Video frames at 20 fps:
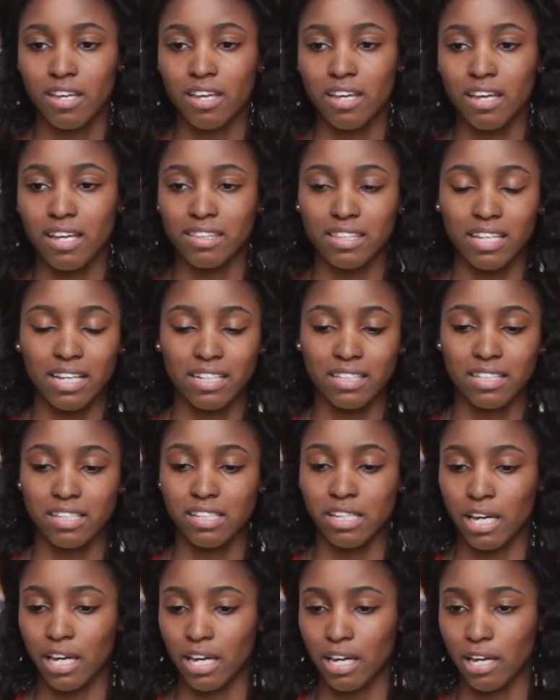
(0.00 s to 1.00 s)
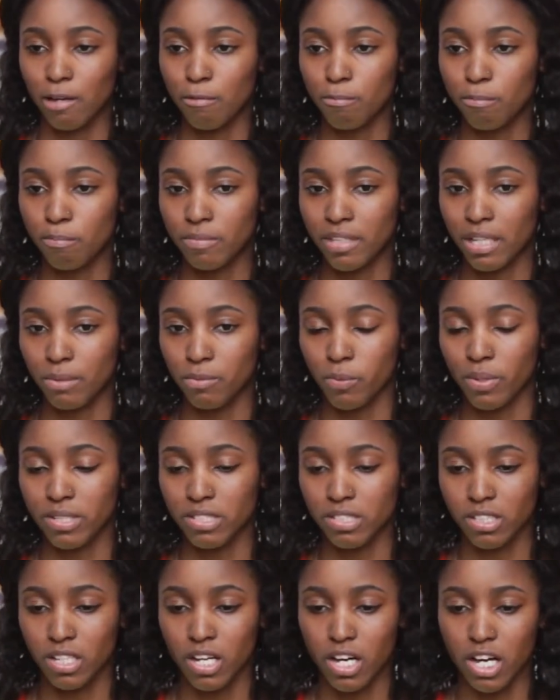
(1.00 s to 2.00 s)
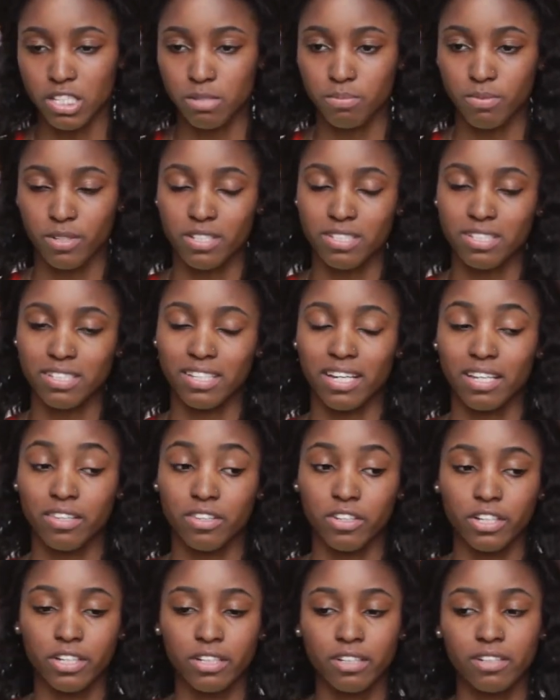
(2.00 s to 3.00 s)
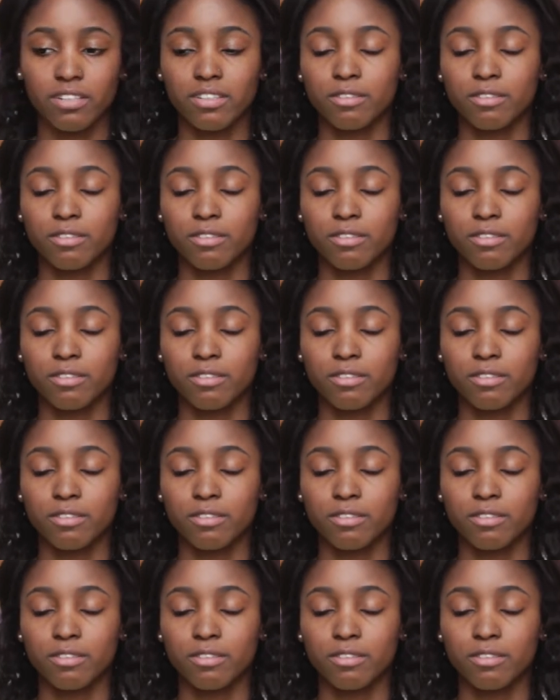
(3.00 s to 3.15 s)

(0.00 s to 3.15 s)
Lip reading: And then he came, and then we went to the hospital together.